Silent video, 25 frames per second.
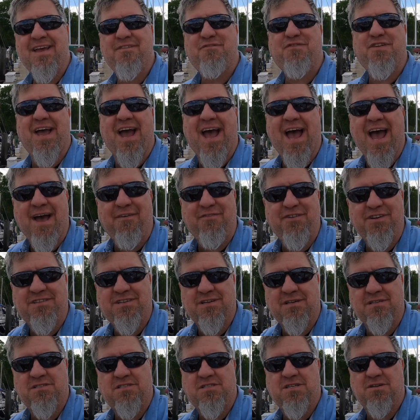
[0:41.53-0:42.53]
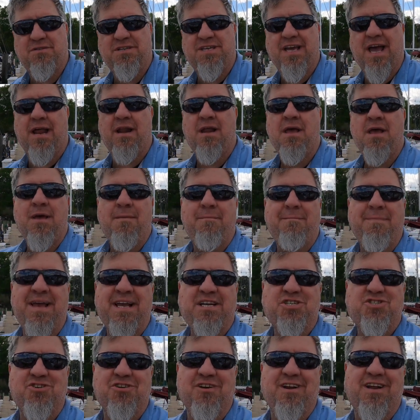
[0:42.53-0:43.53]
If you haven't done so yet,
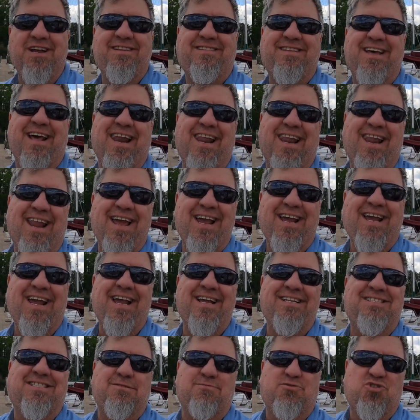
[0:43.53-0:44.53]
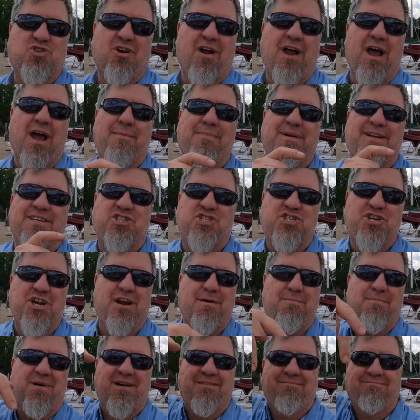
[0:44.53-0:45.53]
make sure to hit that like and subscribe and
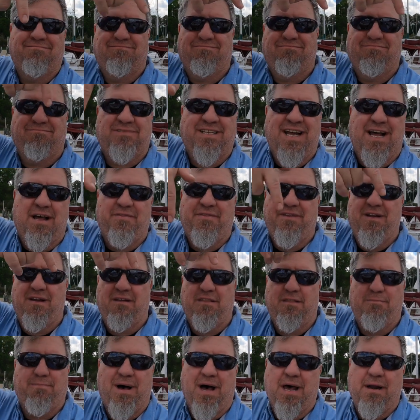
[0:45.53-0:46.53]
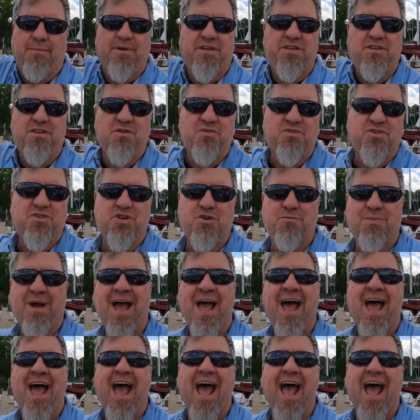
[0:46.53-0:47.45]
share button down there on the bottom of YouTube